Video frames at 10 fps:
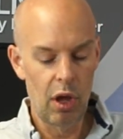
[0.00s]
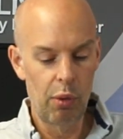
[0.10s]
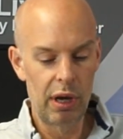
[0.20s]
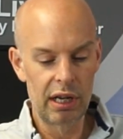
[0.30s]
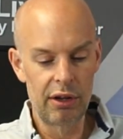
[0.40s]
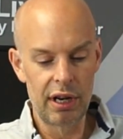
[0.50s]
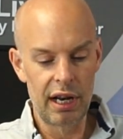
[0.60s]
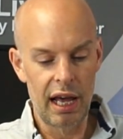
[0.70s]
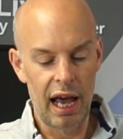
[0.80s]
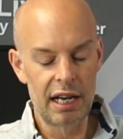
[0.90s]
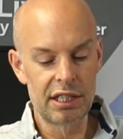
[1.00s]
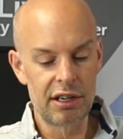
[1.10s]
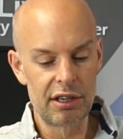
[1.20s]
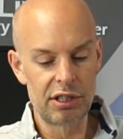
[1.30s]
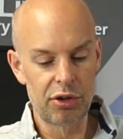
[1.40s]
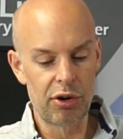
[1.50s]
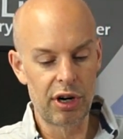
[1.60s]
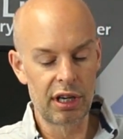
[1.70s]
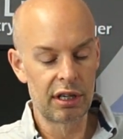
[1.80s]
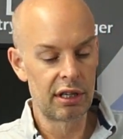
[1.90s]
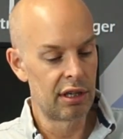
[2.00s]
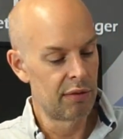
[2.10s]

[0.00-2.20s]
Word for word: we include an engineering drawing